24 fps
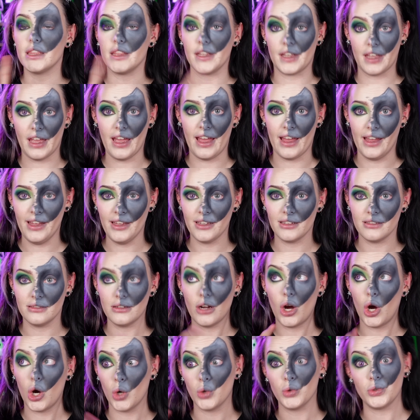The cat,
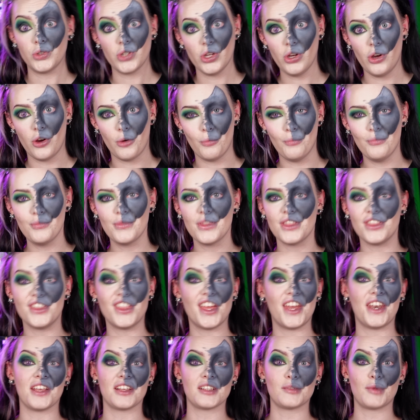Old Tom,
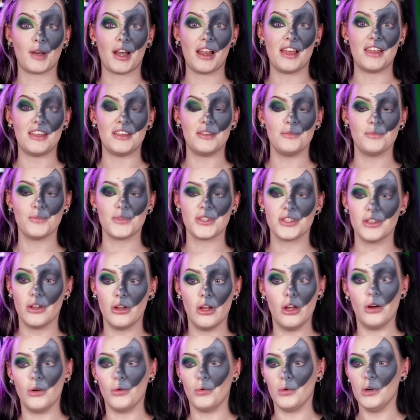then exclaims,
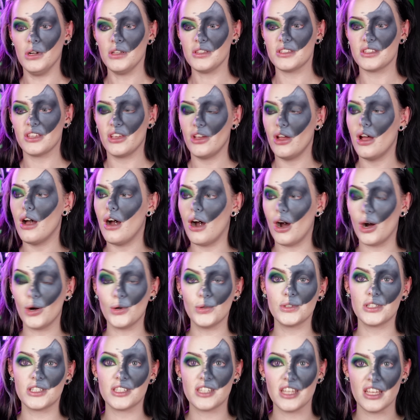"What?
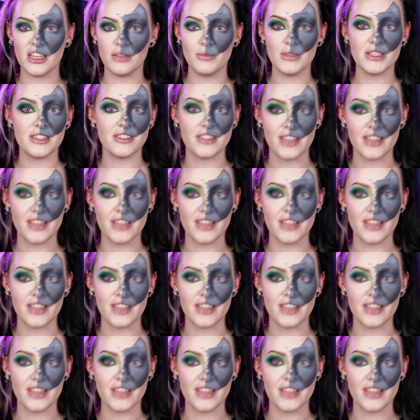Old Tim is